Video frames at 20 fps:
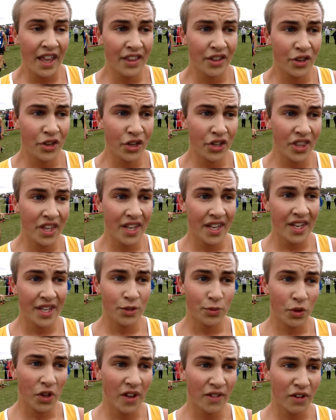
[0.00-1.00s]
and the good thing
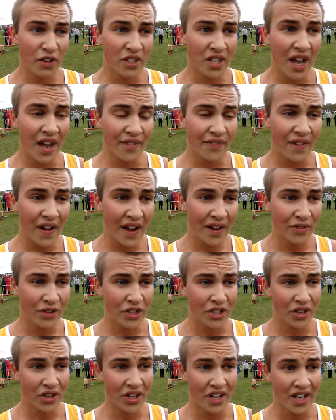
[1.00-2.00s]
is we'll have our top five
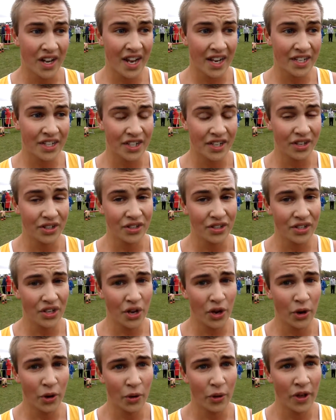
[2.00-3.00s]
returning next year,
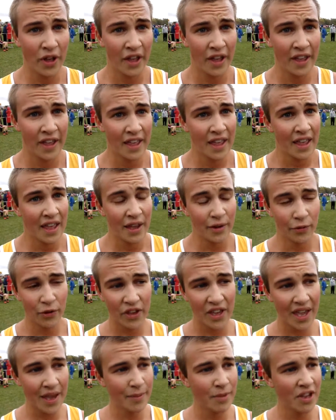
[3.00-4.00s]
so if we
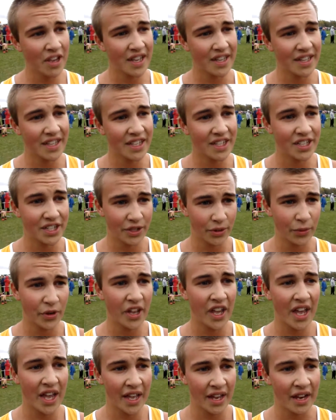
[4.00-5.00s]
can't make it this year, we
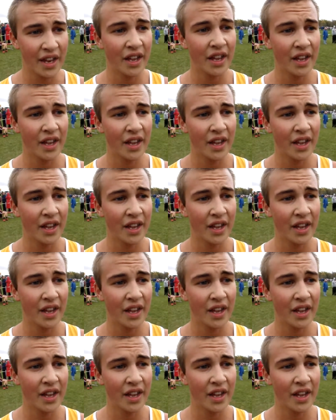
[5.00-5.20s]
got